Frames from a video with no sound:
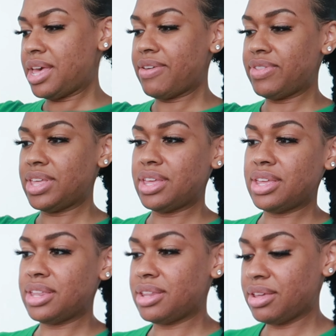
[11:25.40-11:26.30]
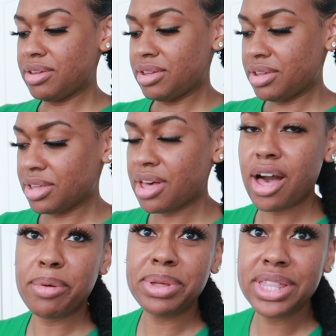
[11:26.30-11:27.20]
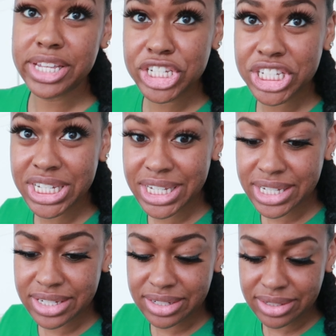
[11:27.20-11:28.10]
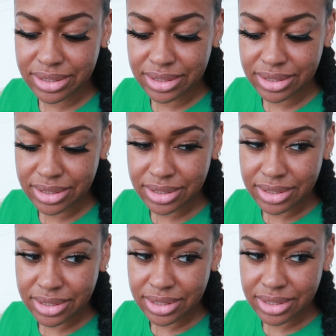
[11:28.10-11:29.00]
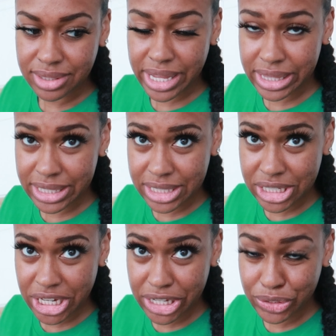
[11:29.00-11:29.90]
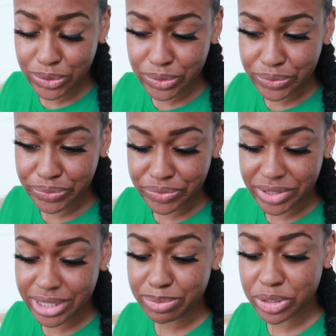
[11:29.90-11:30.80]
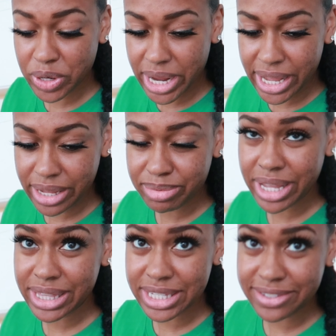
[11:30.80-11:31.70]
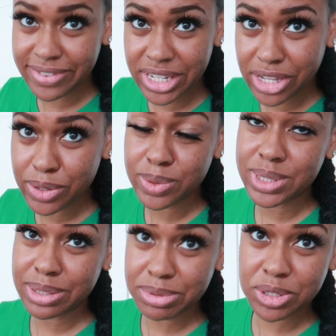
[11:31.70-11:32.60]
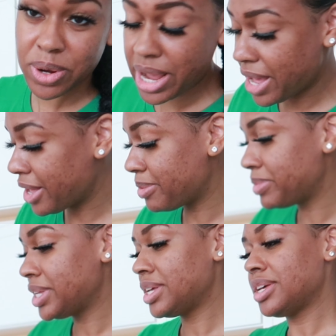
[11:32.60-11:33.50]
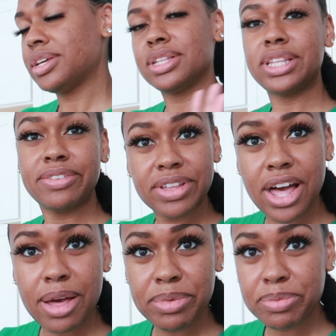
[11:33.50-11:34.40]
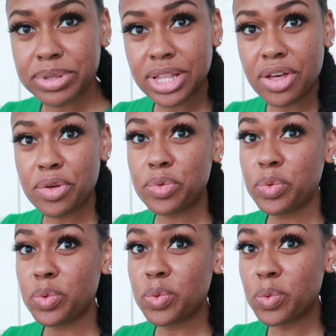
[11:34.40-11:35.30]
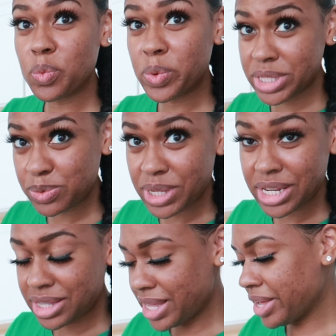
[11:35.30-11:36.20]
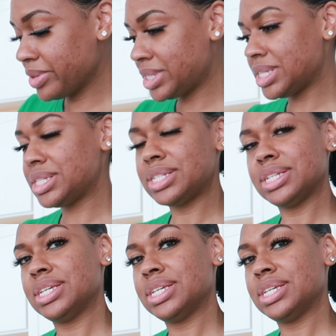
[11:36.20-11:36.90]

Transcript: And then comment that you did, like this channel, subscribe, like this video, subscribe, leave a comment below once we hit a thousand